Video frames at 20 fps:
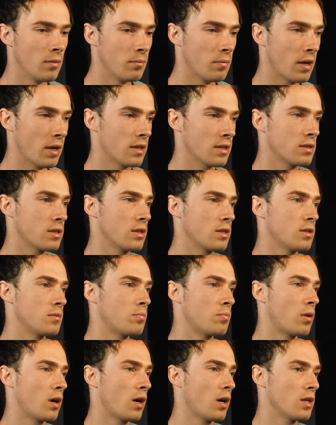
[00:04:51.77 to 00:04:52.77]
Maxence,
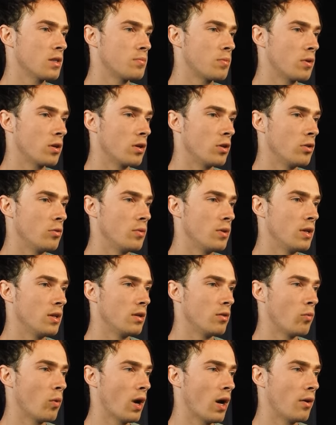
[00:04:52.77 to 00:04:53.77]
Prosper, who,
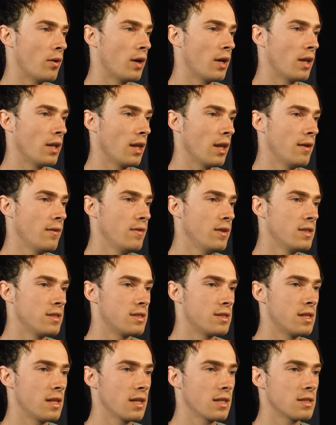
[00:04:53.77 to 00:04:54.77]
wow, 11,
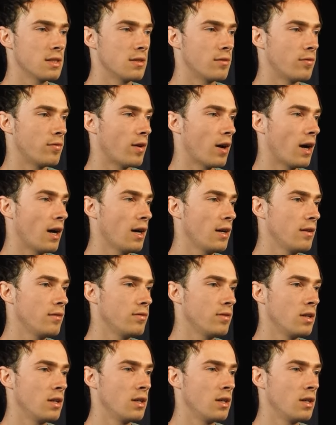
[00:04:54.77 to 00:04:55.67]
6, and 5?